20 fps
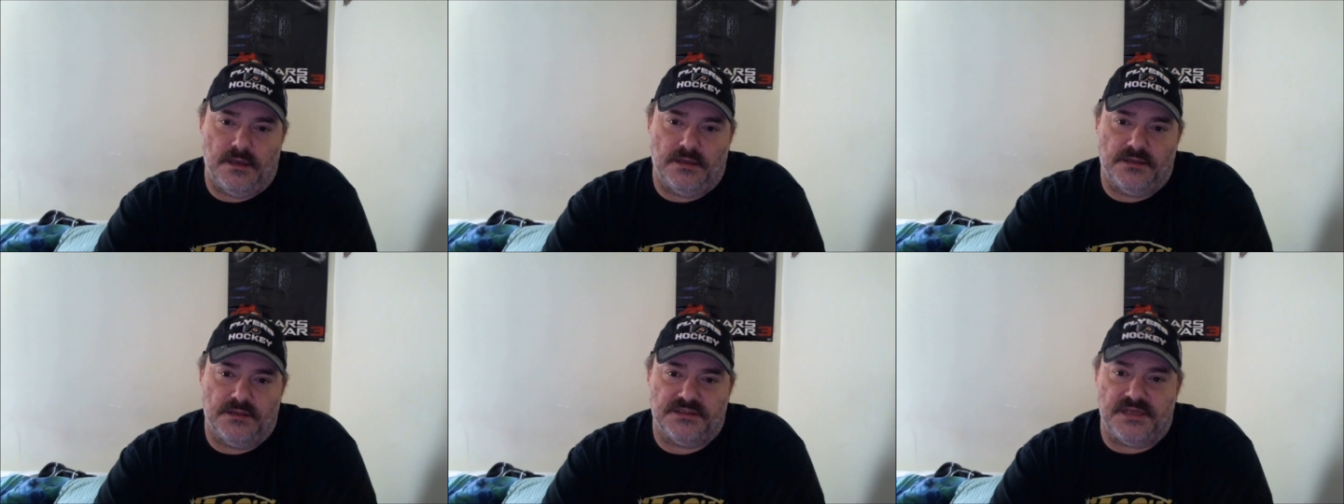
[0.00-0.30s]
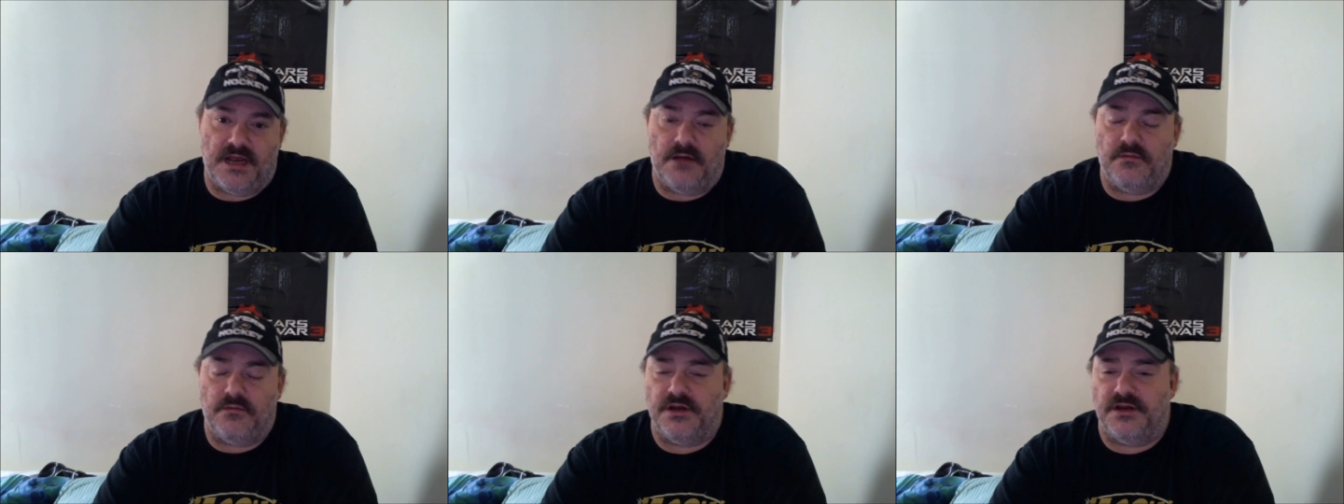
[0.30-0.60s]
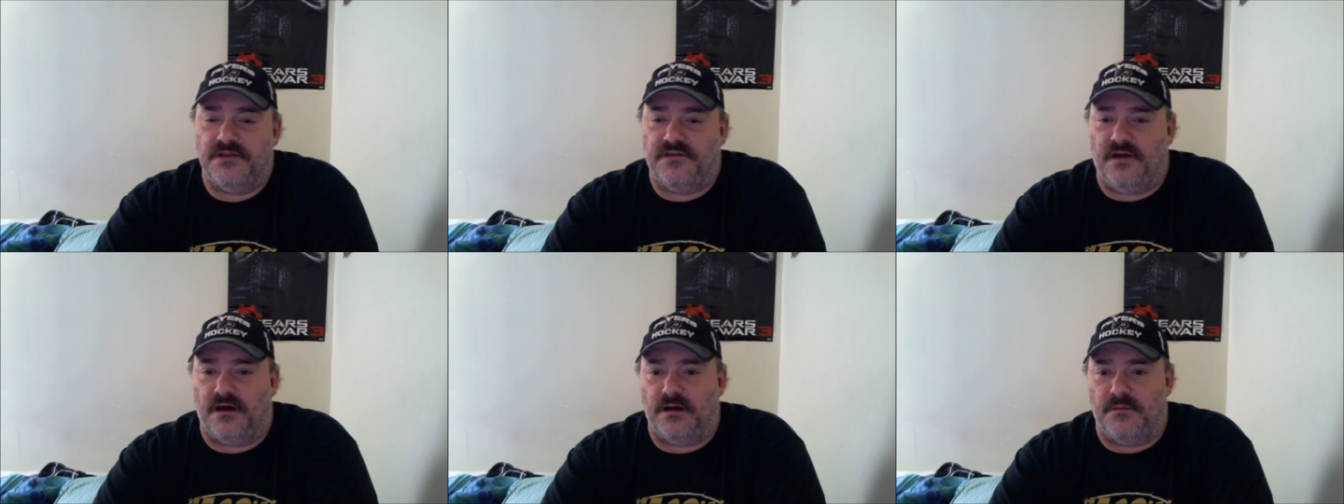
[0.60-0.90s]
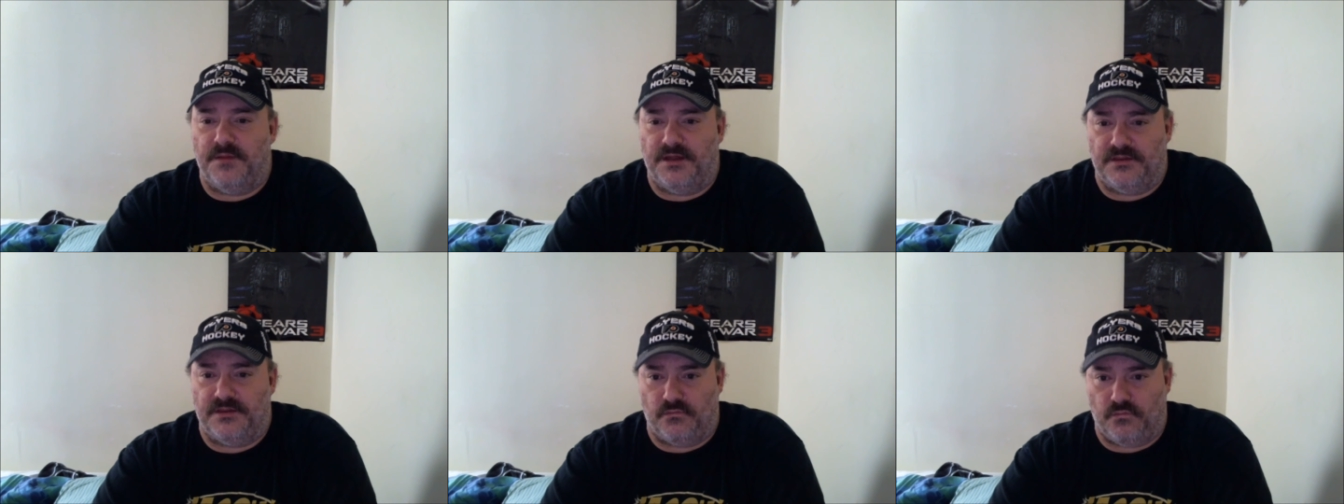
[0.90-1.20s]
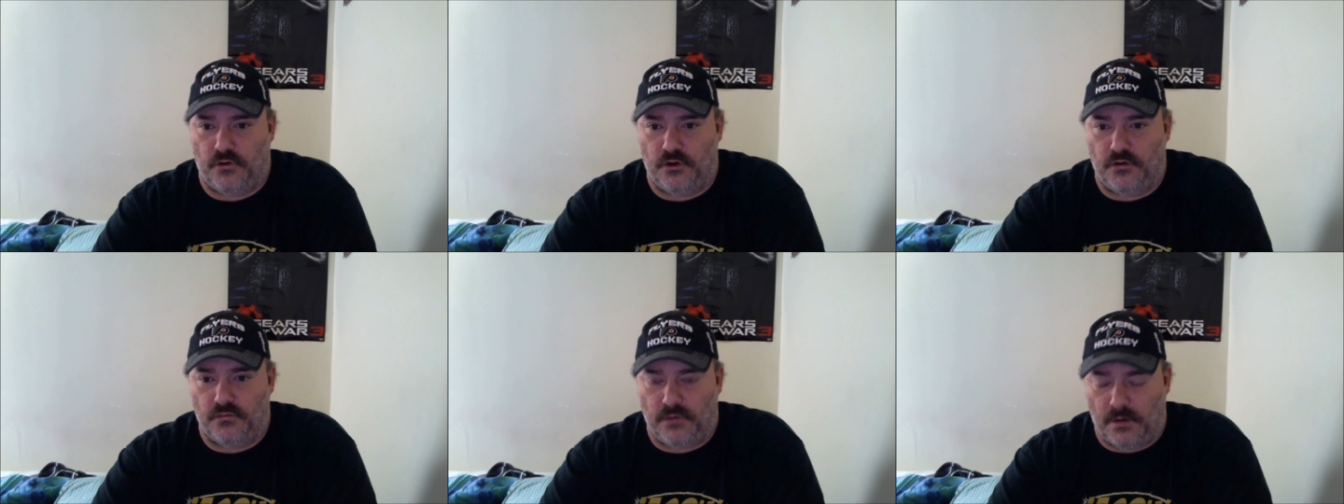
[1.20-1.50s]
So now we're going to talk about the
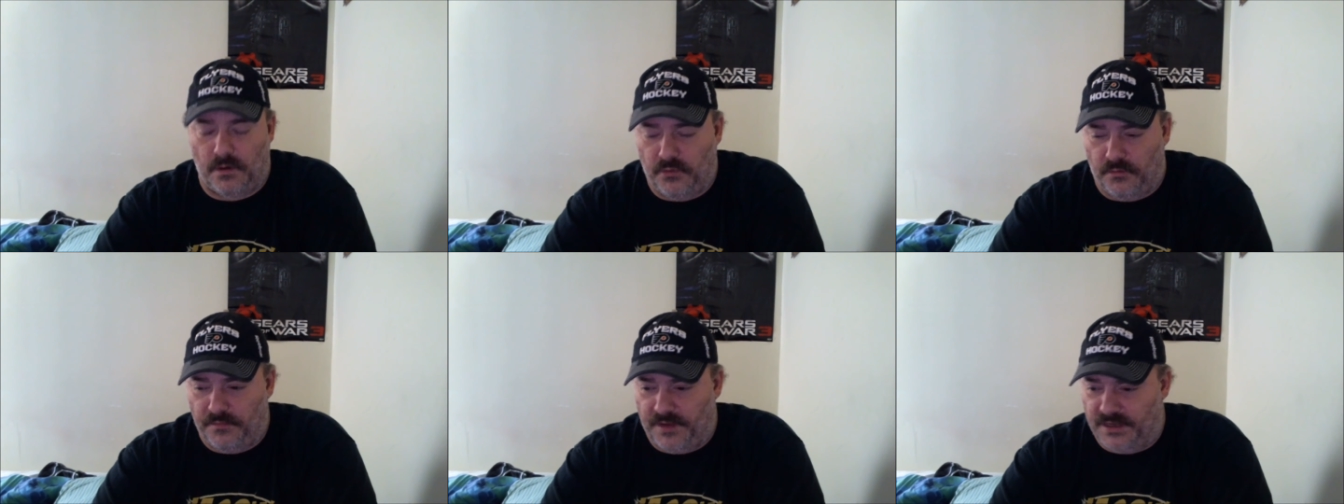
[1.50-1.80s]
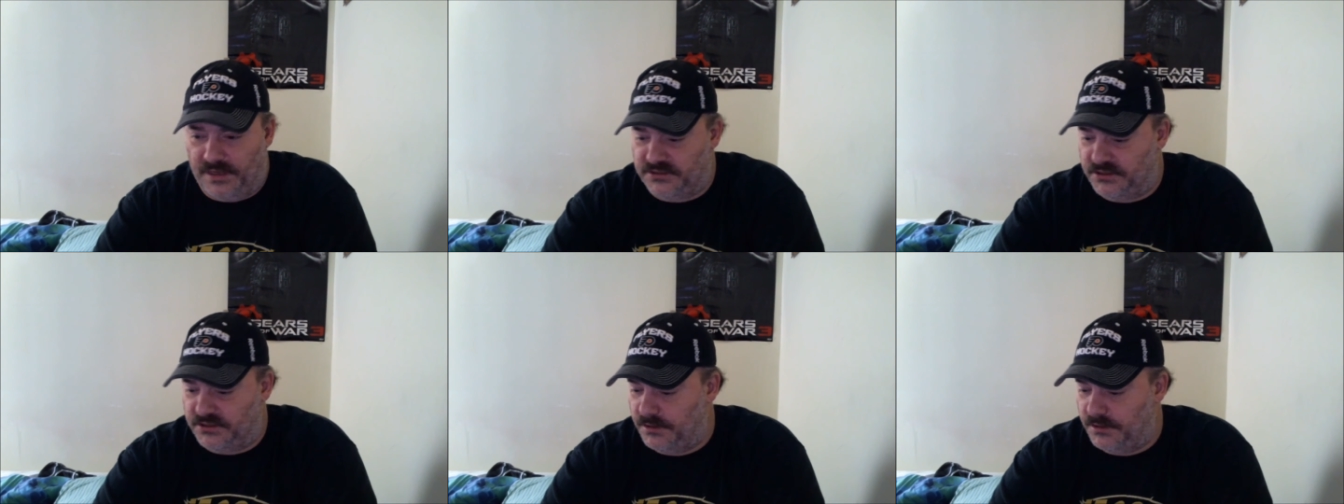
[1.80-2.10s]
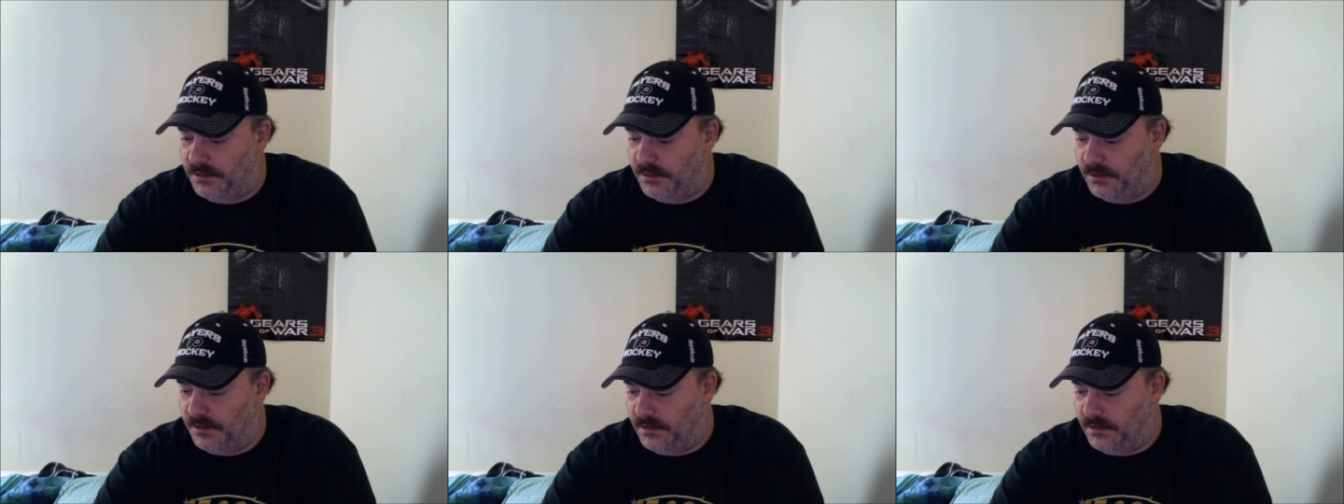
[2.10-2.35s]
Royal Rumble match.